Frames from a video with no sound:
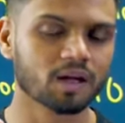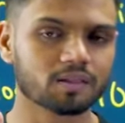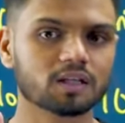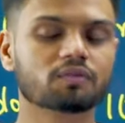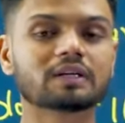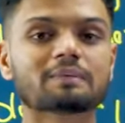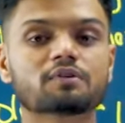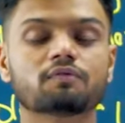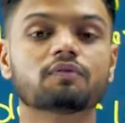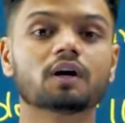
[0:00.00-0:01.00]
the different types
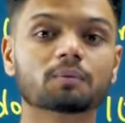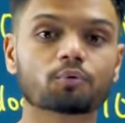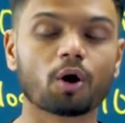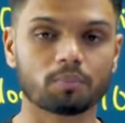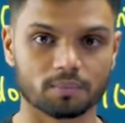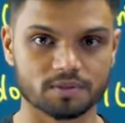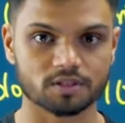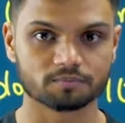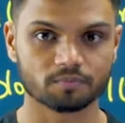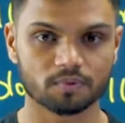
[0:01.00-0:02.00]
of word
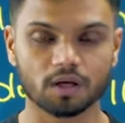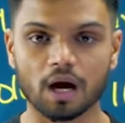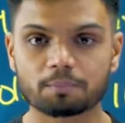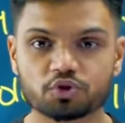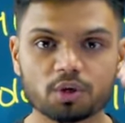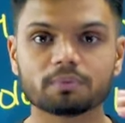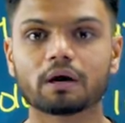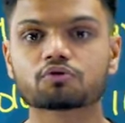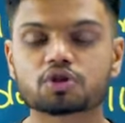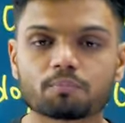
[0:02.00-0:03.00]
problems, the upstream,
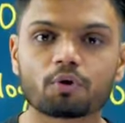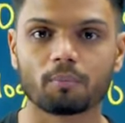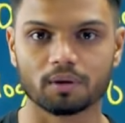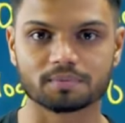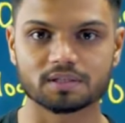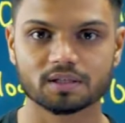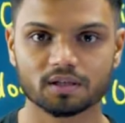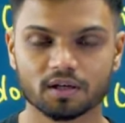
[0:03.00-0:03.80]
downstream problems,